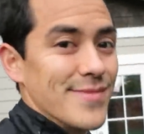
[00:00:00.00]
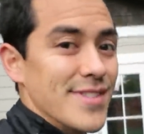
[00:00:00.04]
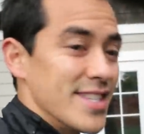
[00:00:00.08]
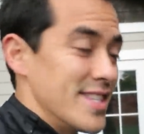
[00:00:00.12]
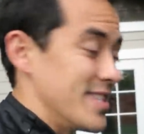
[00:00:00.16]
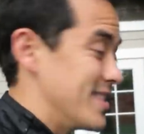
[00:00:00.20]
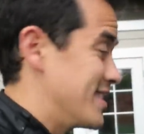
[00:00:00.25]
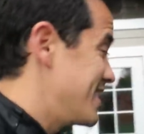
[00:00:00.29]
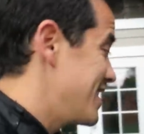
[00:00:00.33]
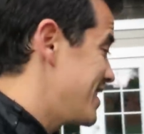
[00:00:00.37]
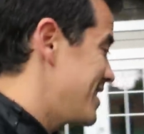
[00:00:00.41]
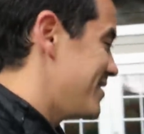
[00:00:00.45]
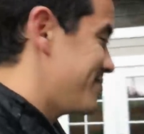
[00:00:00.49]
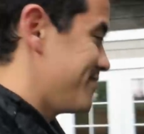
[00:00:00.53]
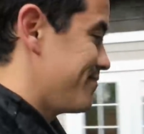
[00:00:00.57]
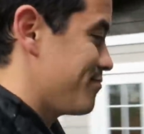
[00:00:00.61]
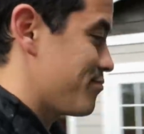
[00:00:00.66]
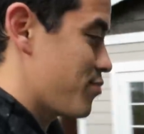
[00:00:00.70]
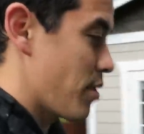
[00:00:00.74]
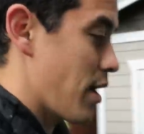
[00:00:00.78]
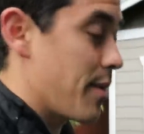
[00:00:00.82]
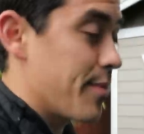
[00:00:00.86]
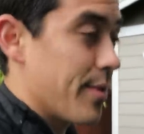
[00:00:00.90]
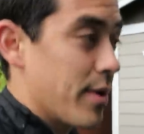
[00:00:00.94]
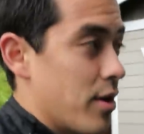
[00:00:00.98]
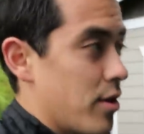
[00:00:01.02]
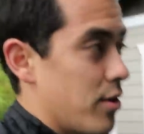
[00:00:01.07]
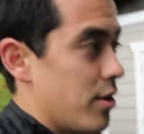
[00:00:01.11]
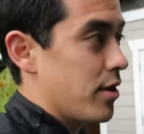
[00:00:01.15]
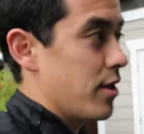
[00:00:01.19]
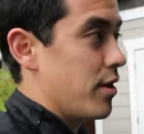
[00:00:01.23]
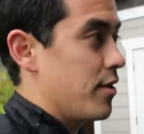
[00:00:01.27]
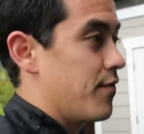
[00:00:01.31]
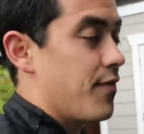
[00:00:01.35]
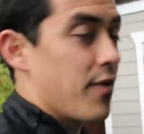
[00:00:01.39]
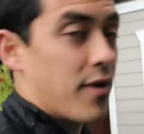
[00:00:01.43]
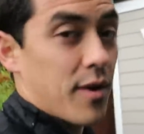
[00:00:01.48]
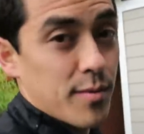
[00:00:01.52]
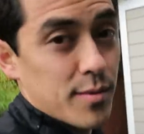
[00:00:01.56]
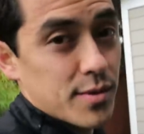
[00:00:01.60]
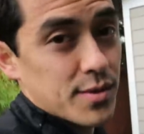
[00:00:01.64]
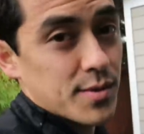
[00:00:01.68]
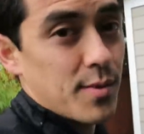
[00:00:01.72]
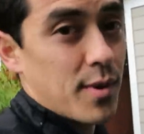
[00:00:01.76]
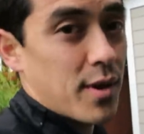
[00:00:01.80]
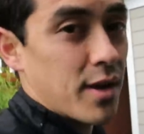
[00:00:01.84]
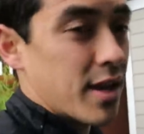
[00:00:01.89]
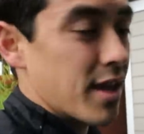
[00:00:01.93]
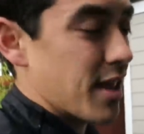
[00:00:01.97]
This is it. Probably go to the
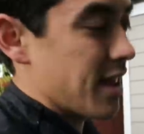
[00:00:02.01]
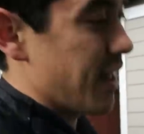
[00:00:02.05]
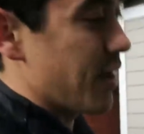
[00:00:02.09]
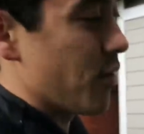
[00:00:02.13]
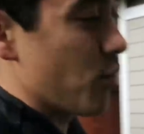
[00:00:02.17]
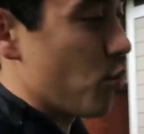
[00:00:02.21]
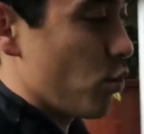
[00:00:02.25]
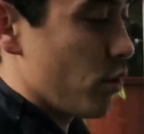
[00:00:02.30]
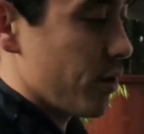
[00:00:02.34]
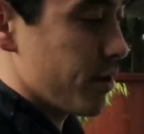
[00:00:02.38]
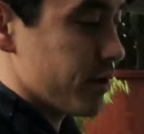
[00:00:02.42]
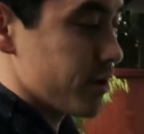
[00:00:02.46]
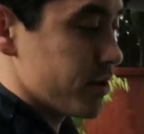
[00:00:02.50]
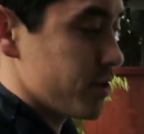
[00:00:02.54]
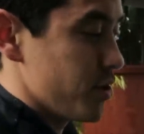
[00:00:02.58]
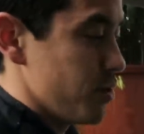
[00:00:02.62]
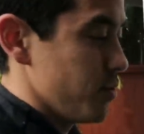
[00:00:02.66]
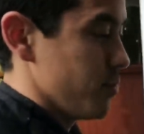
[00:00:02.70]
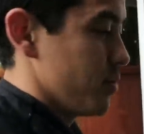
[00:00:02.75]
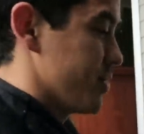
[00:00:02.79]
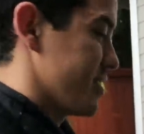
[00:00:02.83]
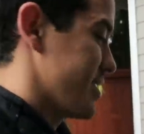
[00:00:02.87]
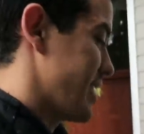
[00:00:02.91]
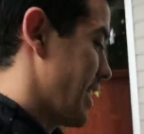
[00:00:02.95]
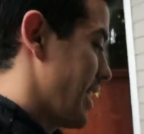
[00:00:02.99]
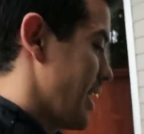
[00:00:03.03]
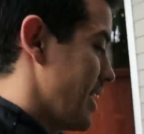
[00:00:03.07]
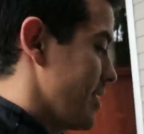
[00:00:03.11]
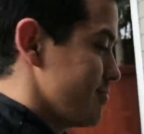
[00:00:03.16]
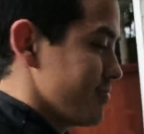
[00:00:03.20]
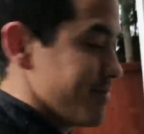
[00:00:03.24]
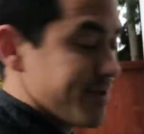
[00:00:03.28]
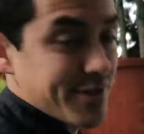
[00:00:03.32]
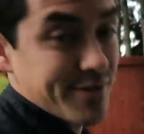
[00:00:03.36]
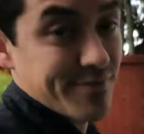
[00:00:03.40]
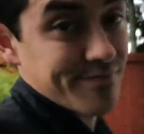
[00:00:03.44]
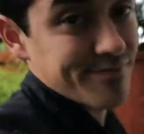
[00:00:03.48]
farmer's market like one or two more times.